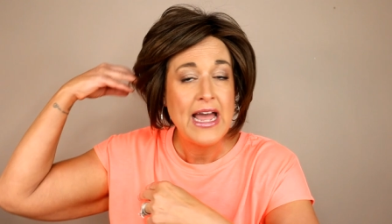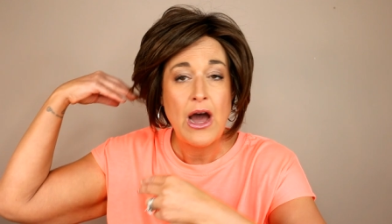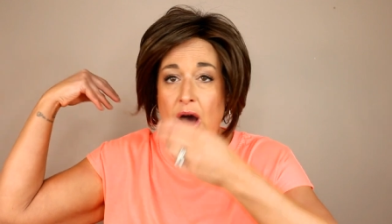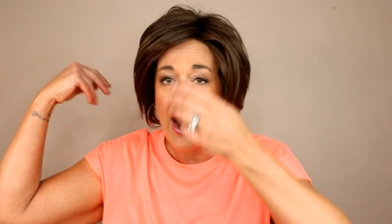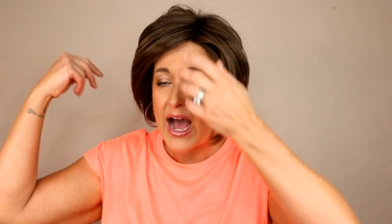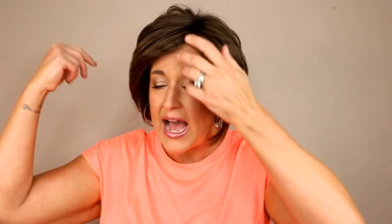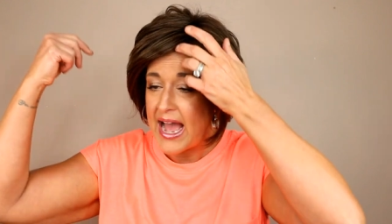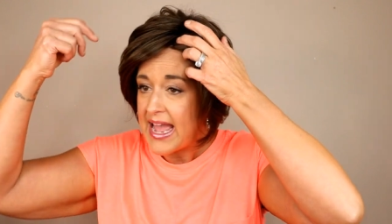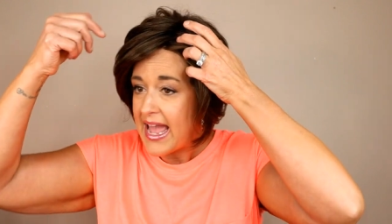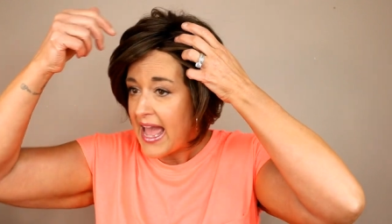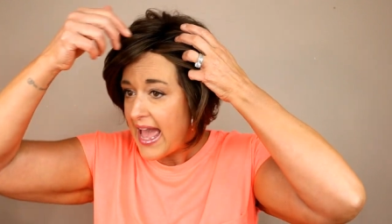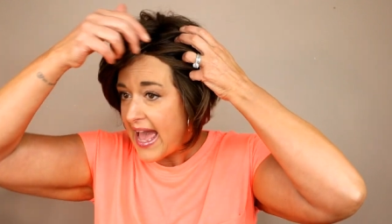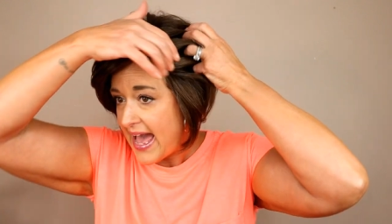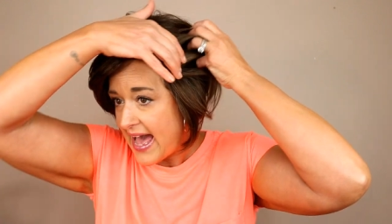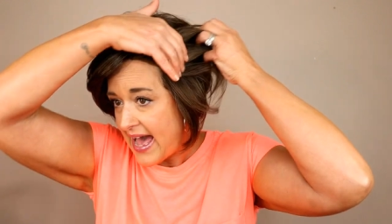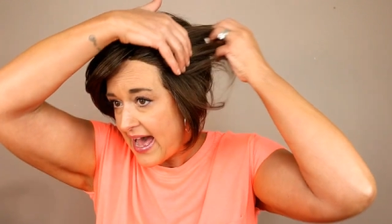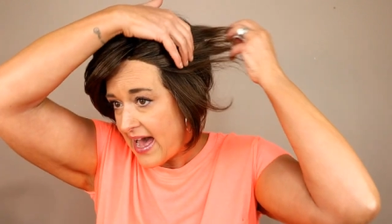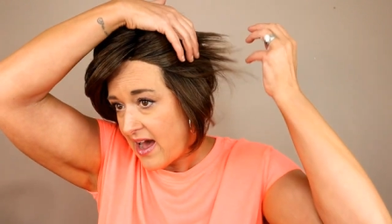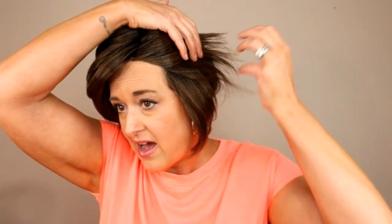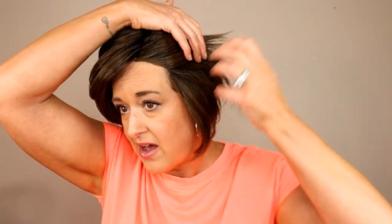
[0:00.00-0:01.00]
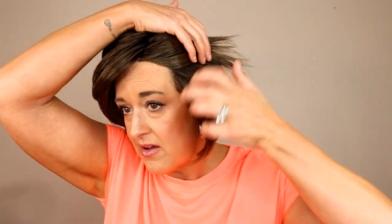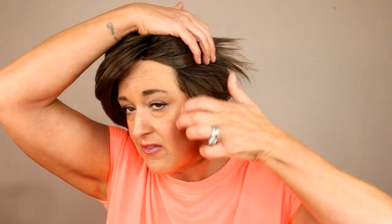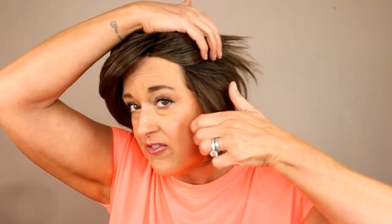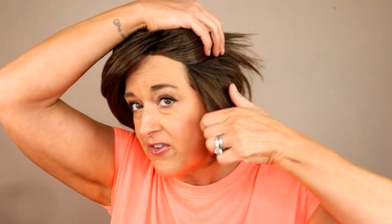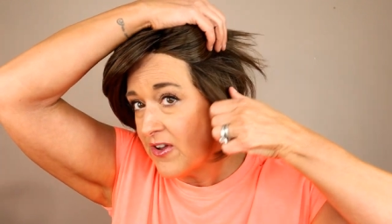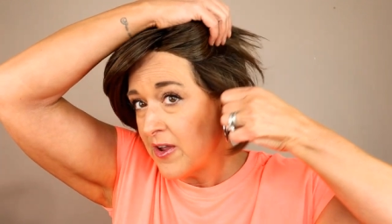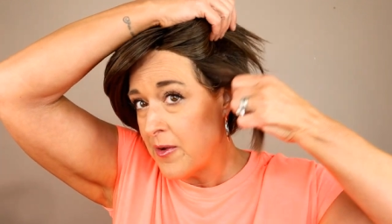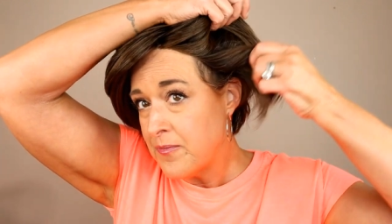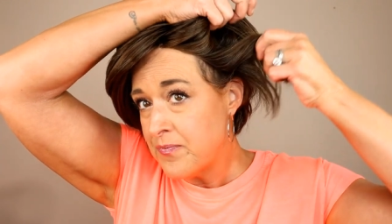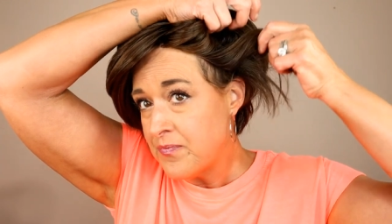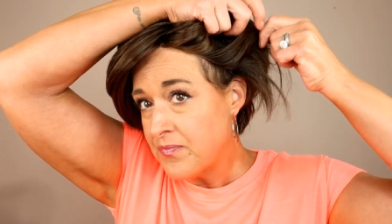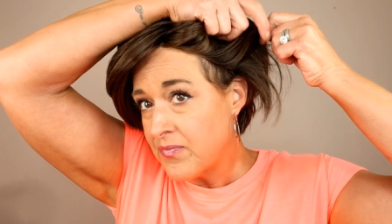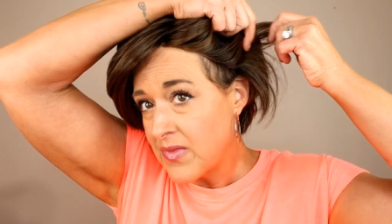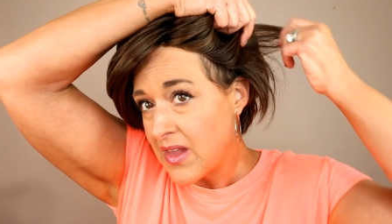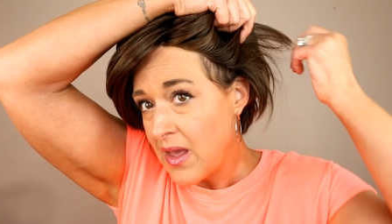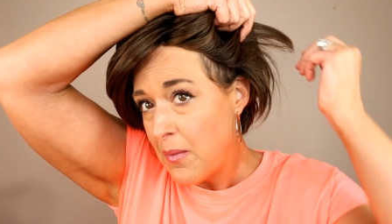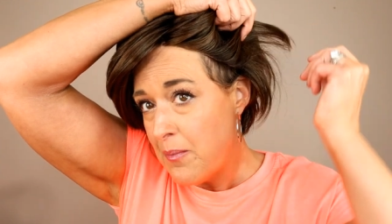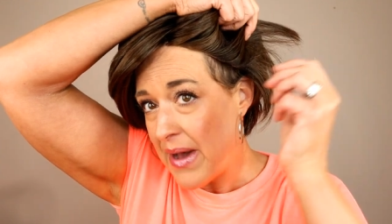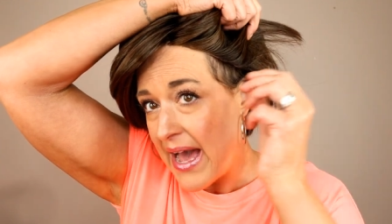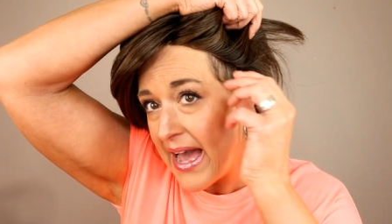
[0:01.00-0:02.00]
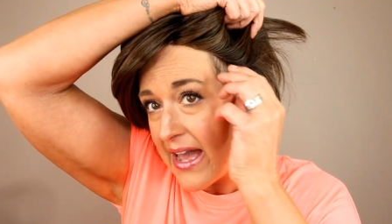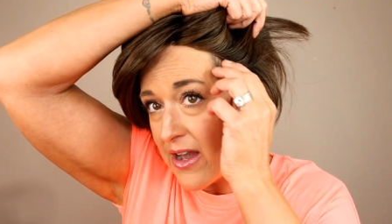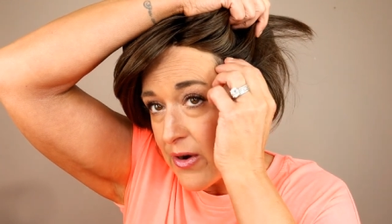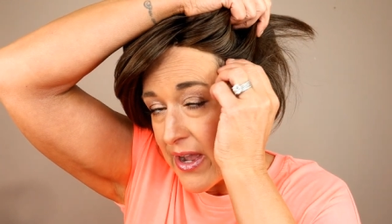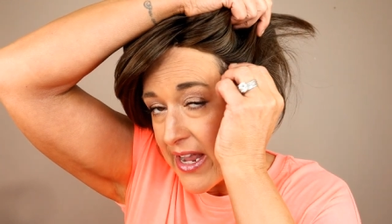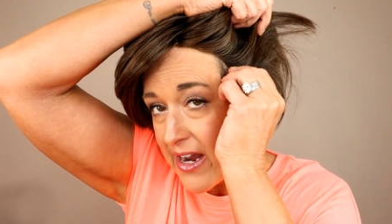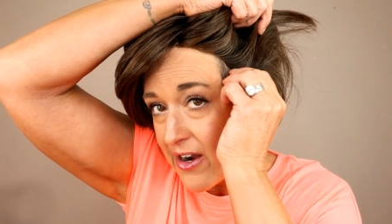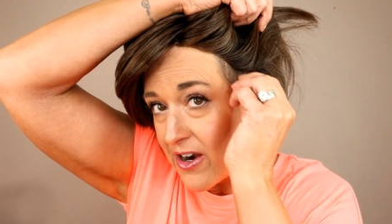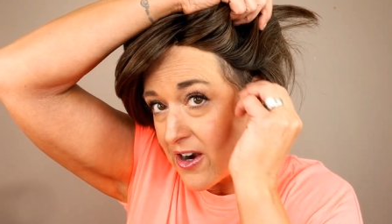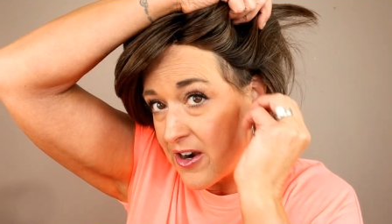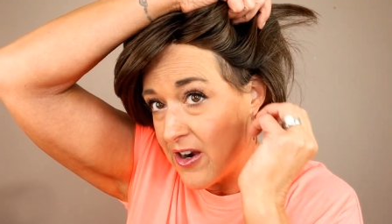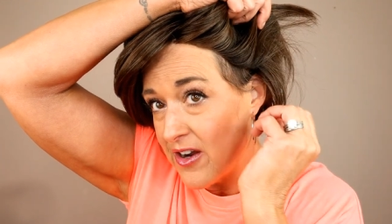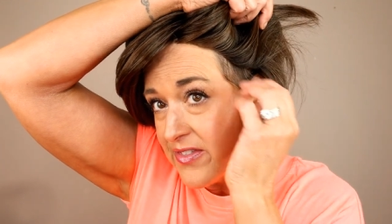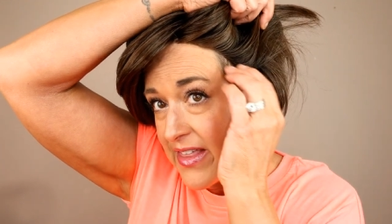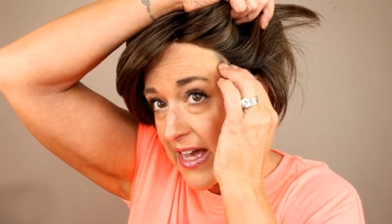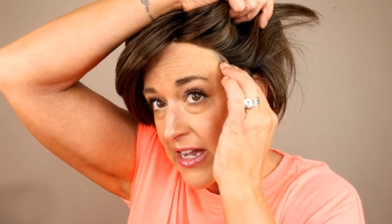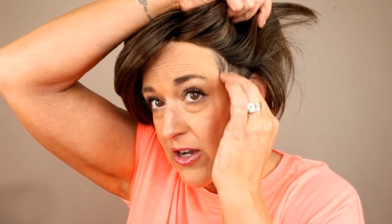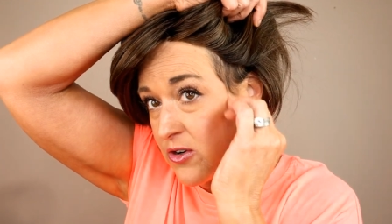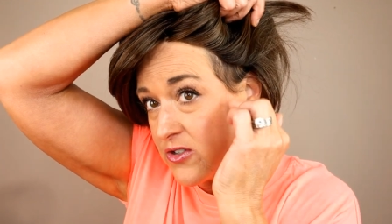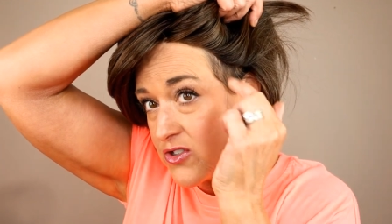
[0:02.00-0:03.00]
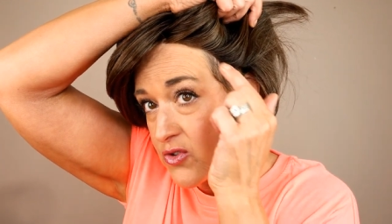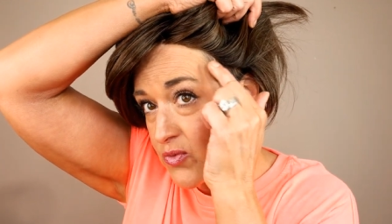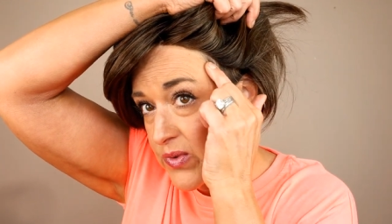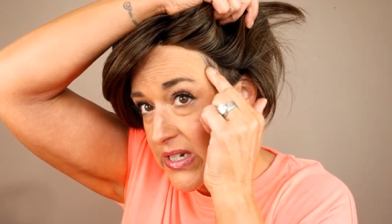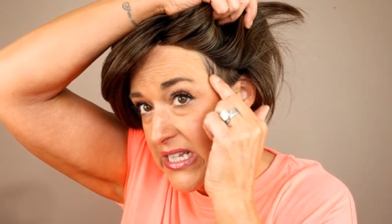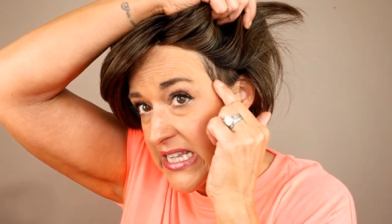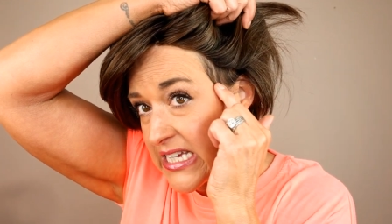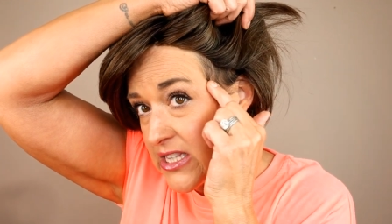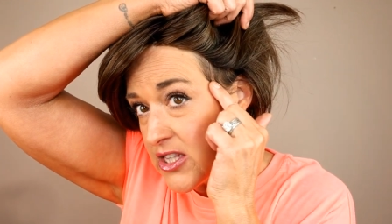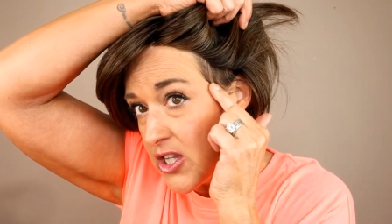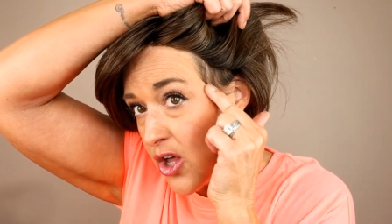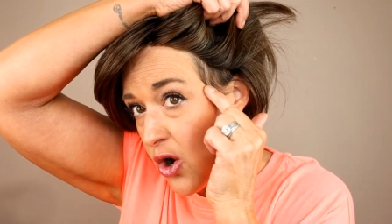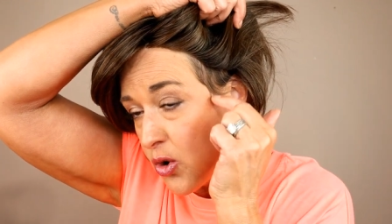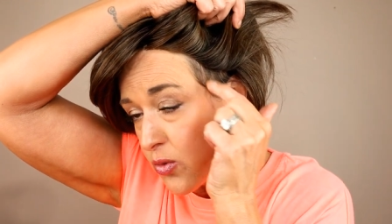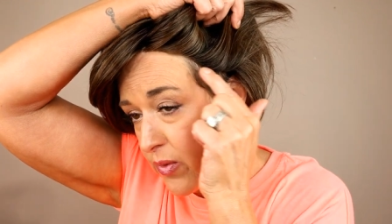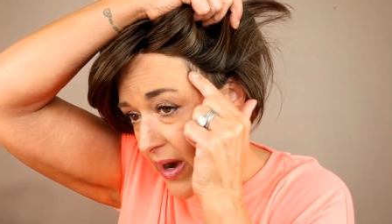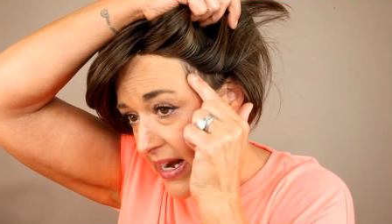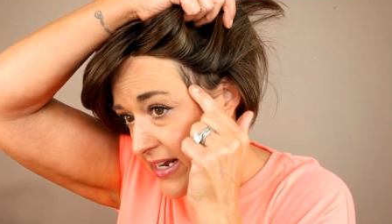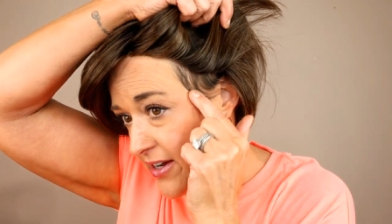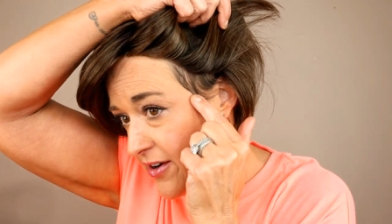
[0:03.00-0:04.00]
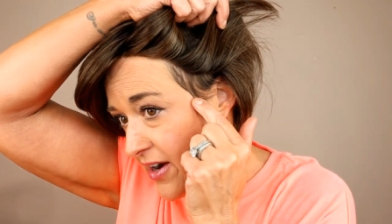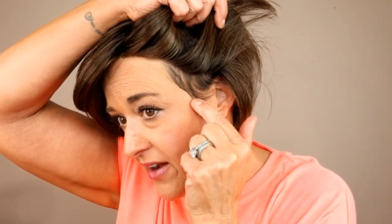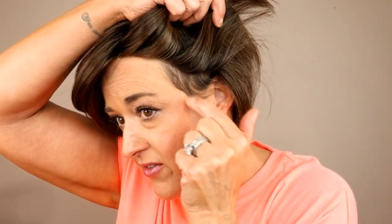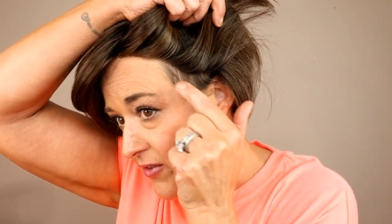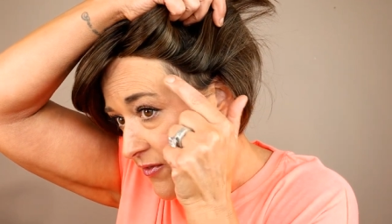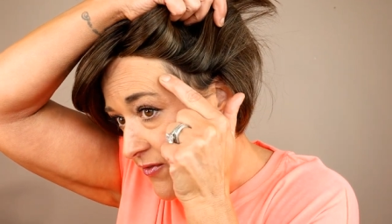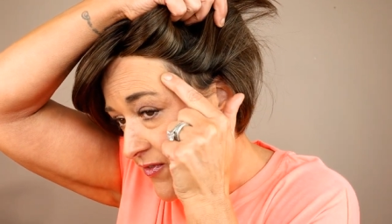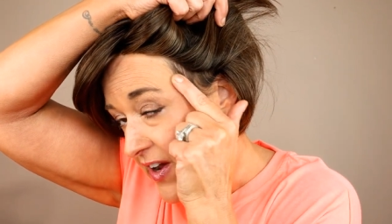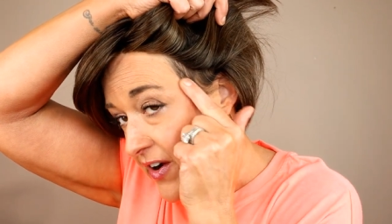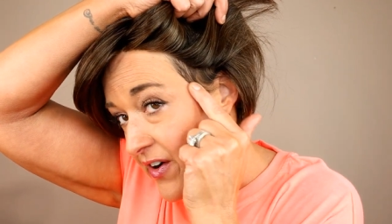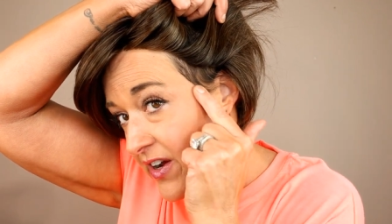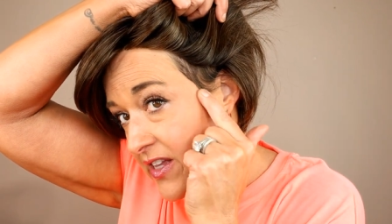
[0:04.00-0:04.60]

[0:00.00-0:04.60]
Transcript: Now I have bio hair that goes really low right here. I have a